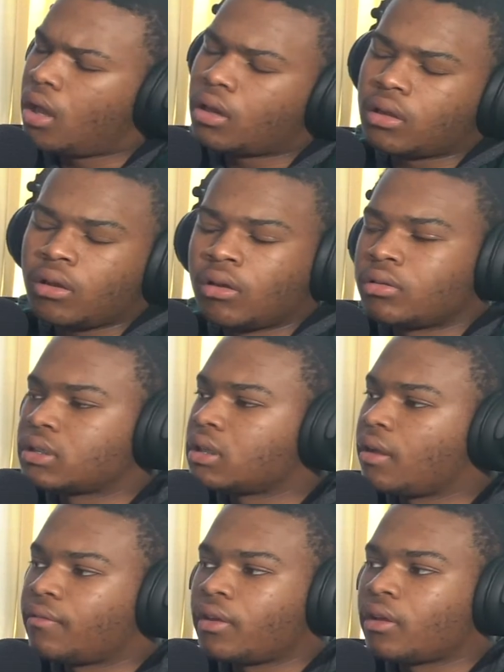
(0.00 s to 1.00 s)
at all. It's
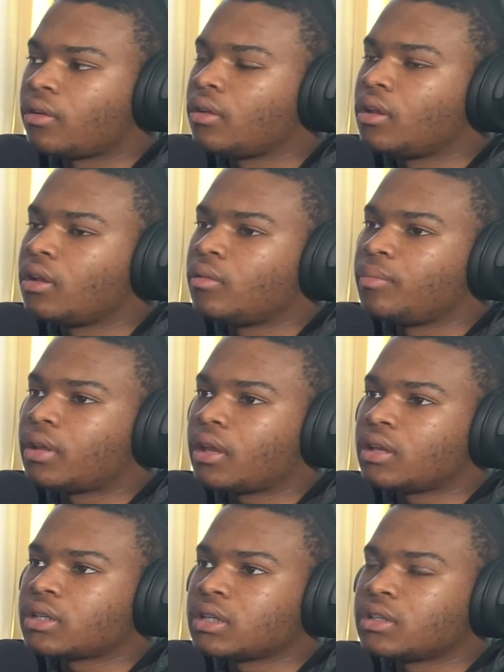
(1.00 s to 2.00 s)
not fair
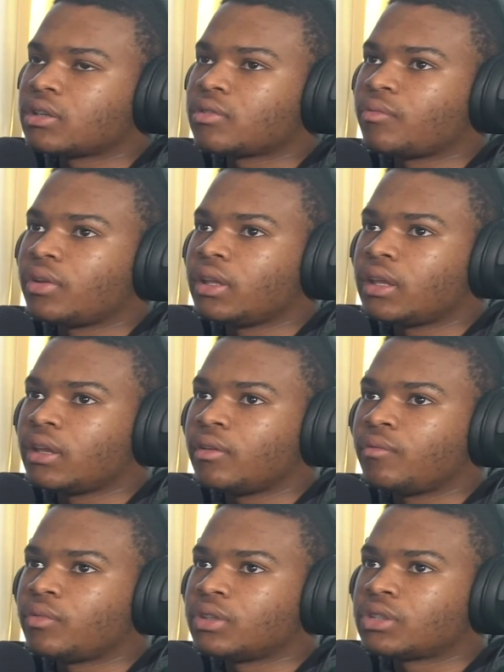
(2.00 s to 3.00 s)
because it doesn't really
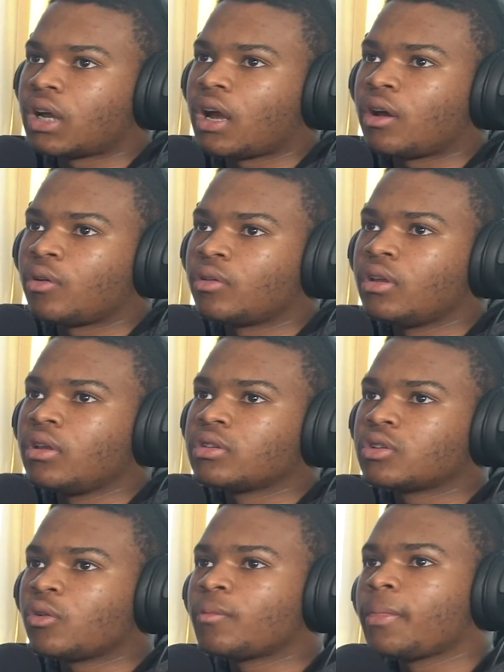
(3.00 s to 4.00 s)
give the child.
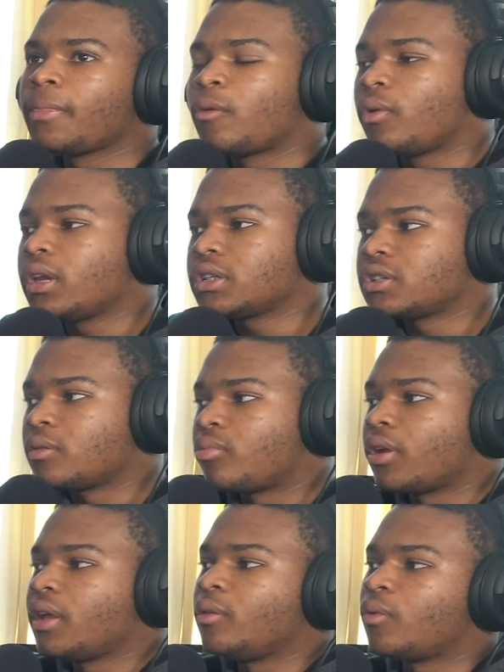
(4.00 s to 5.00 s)
So the way that your
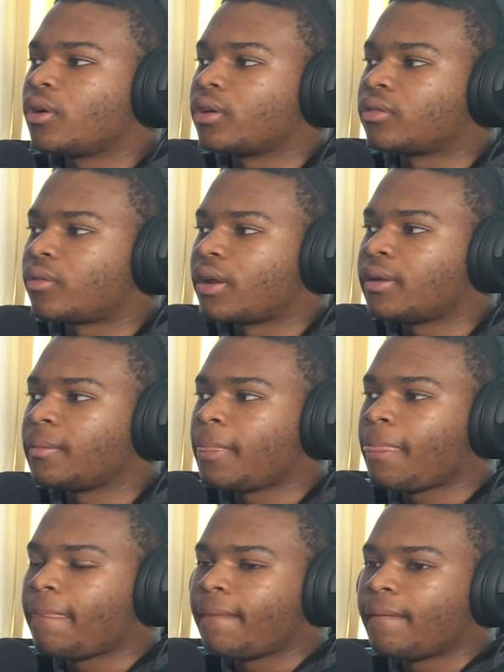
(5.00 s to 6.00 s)
brain works, right?
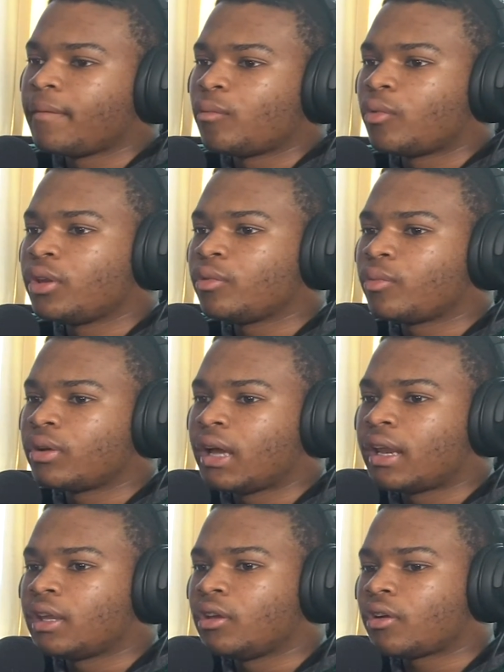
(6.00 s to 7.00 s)
When you're
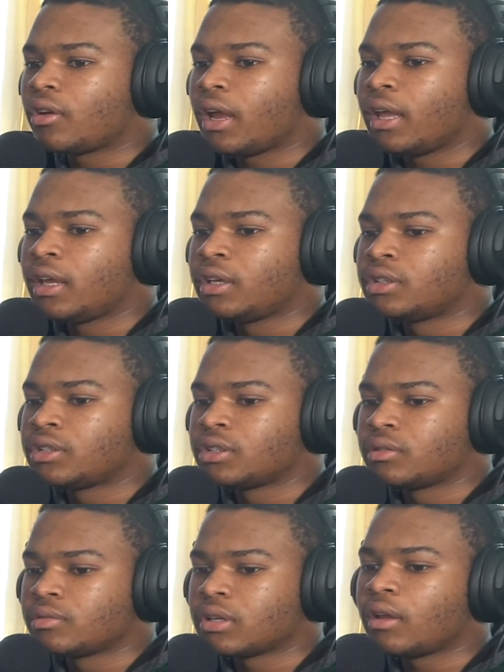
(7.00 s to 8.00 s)
at a younger age,
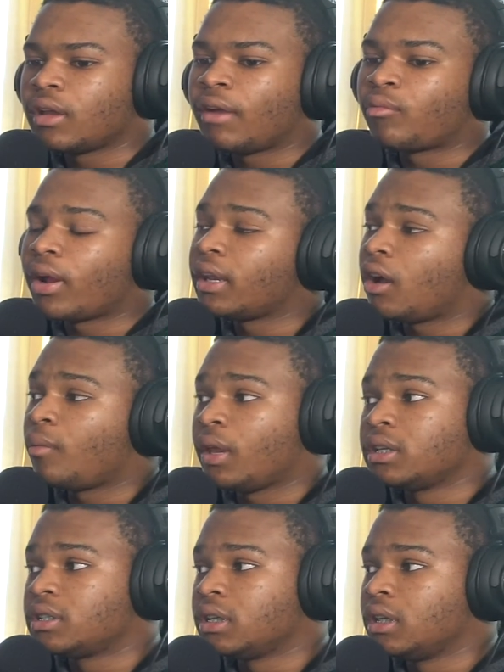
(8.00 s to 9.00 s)
say right now I'm 18,